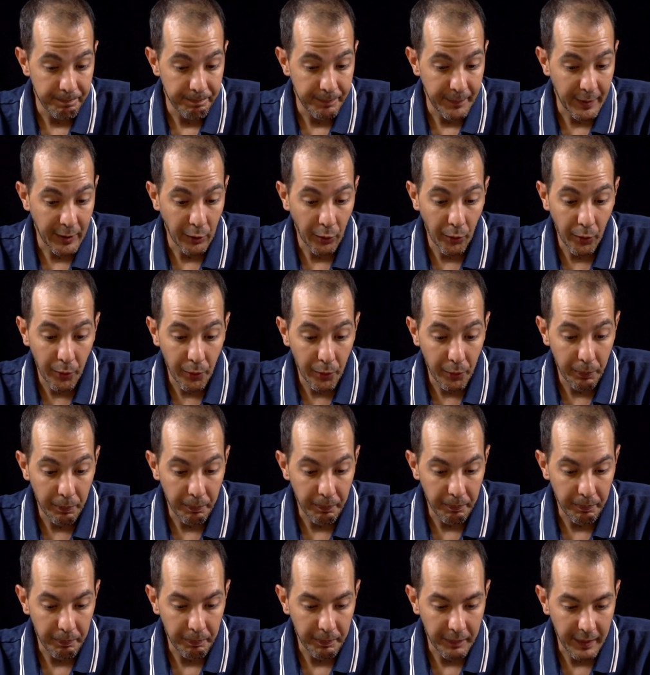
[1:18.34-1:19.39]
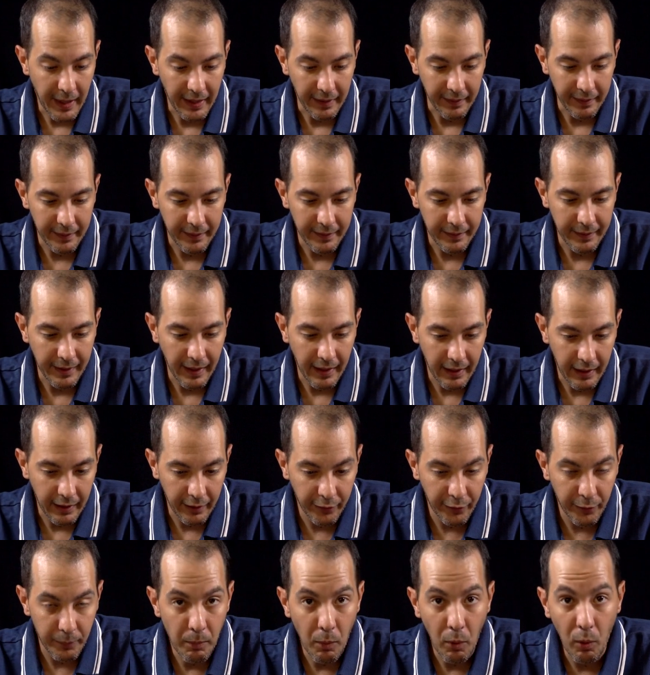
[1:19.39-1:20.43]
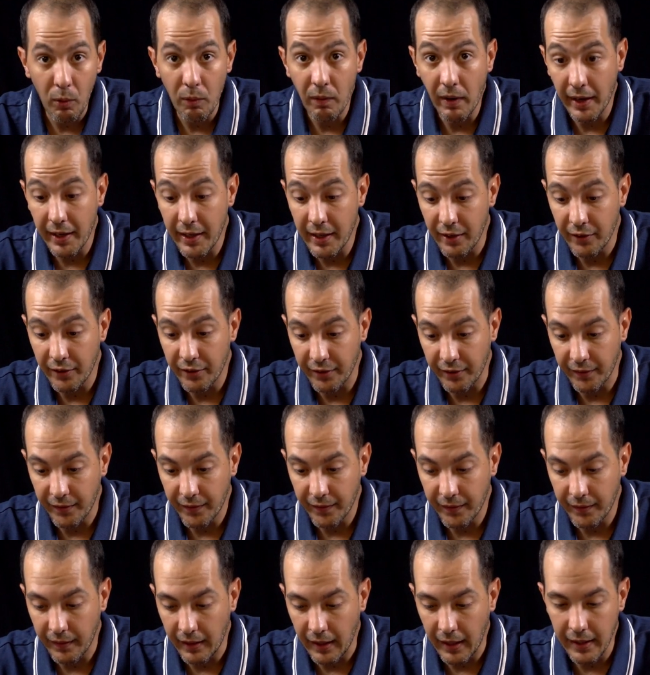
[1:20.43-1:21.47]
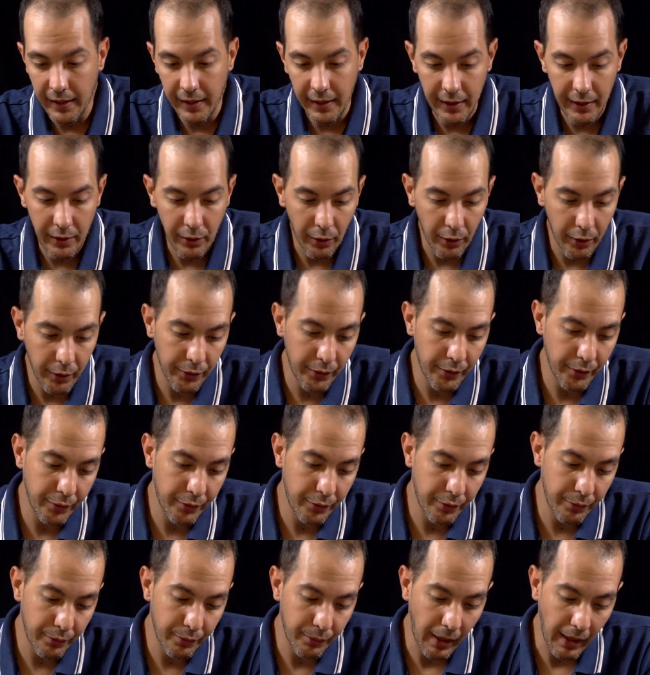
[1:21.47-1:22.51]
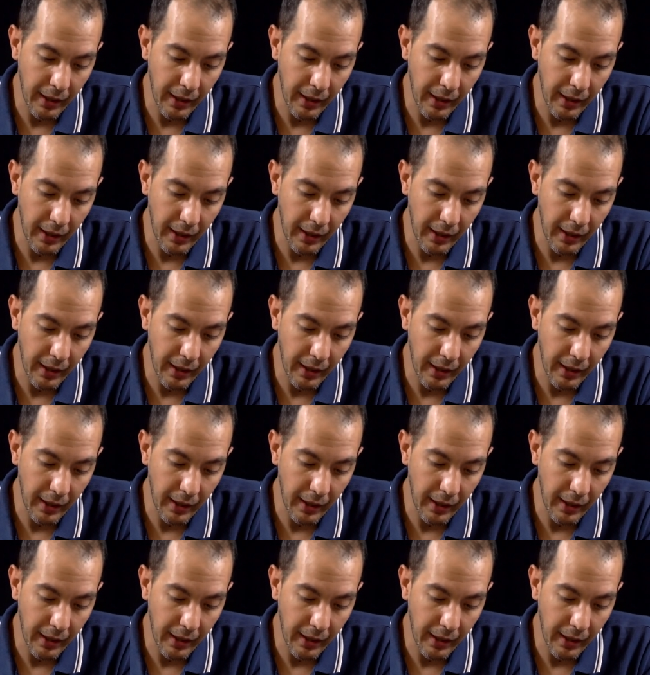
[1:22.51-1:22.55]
So yes, there are small variations, and in order to